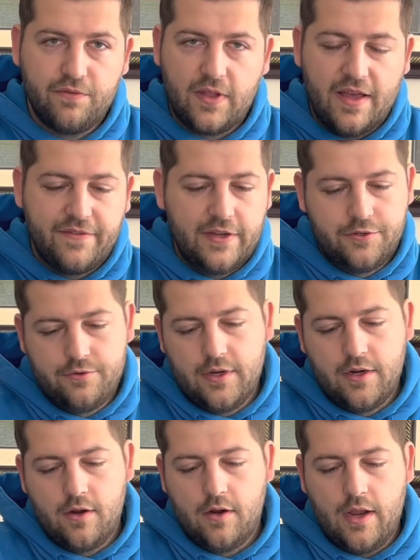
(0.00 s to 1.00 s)
flat face
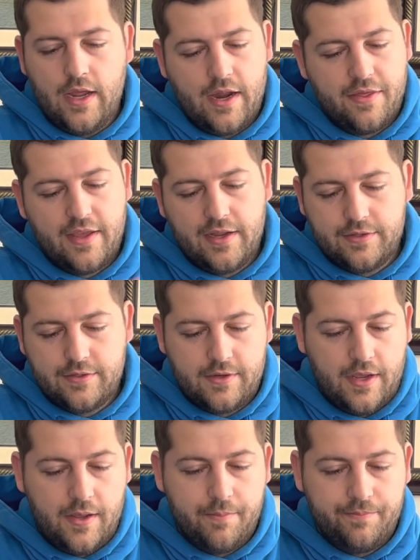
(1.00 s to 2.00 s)
trigger, and I think it's
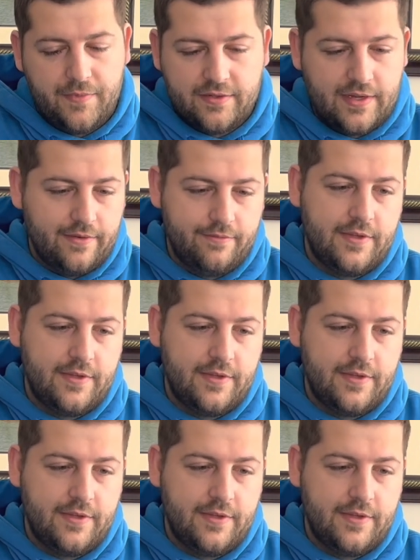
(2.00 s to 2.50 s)
like